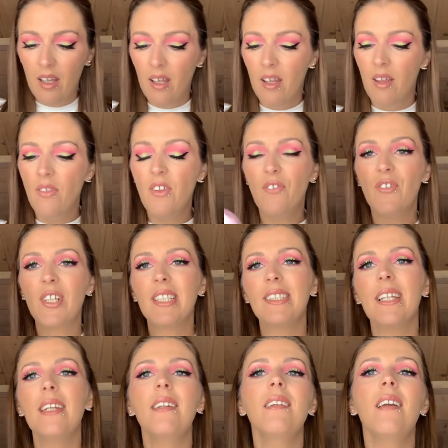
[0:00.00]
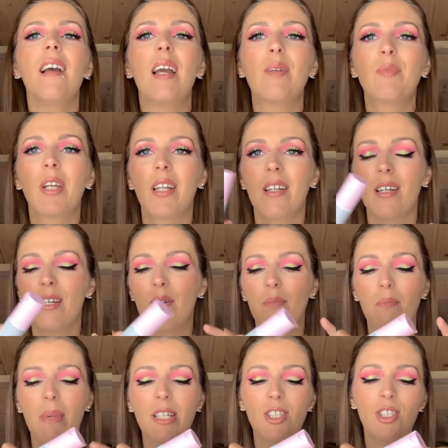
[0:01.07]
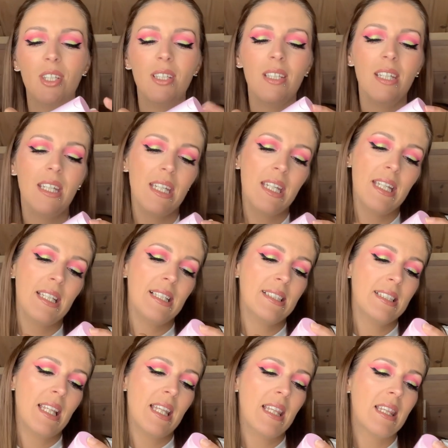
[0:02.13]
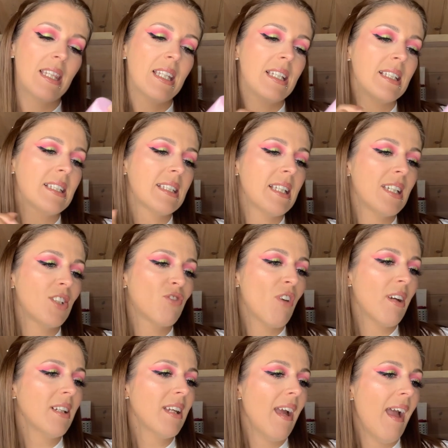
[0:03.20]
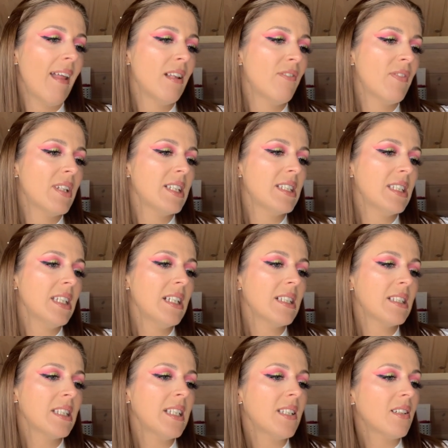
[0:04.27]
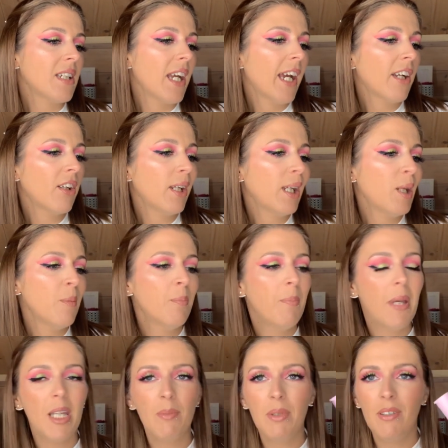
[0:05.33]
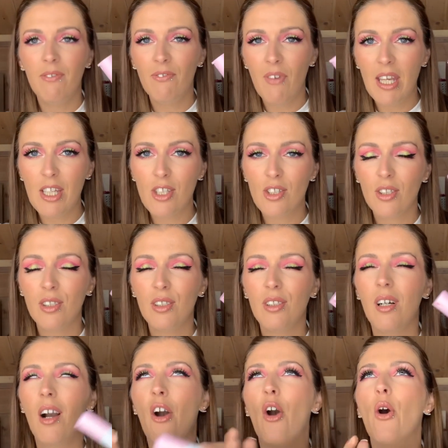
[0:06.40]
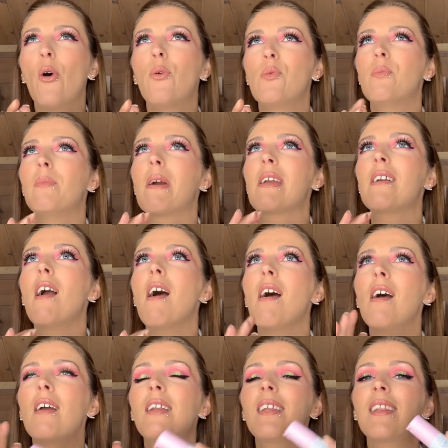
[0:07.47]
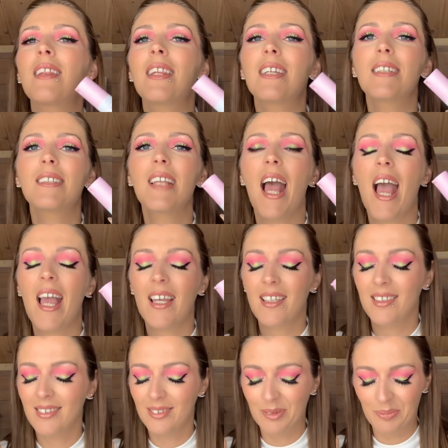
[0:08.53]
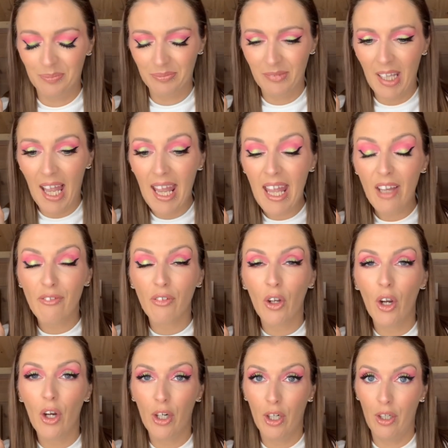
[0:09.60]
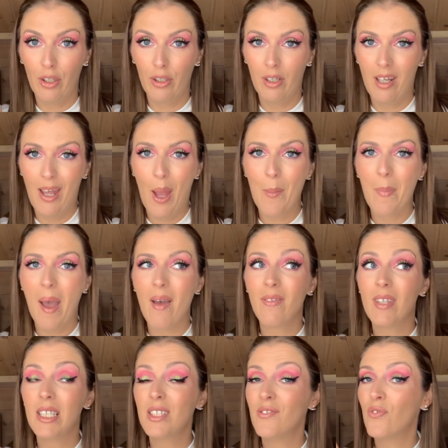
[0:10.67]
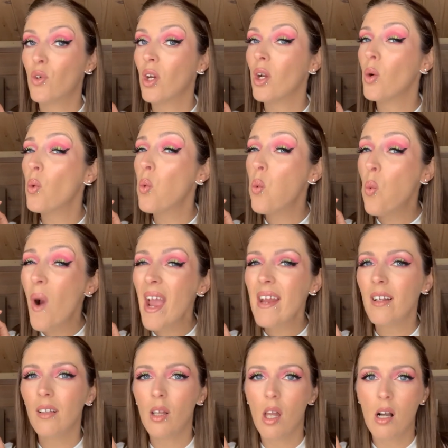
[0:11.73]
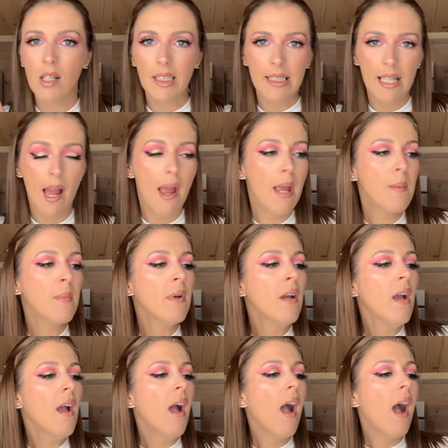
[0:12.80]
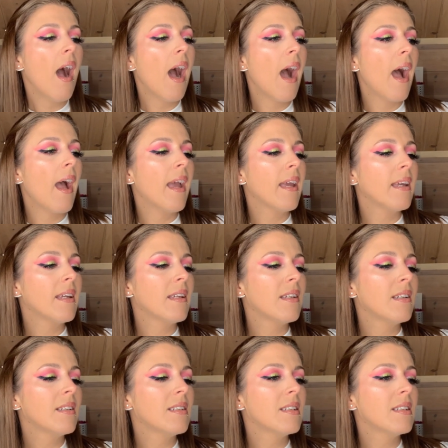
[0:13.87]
The first thing I'm gonna mention is this Drunk Elephant TLC to Baby Facial. Oh my god, this I I have heard about this for quite a long time. I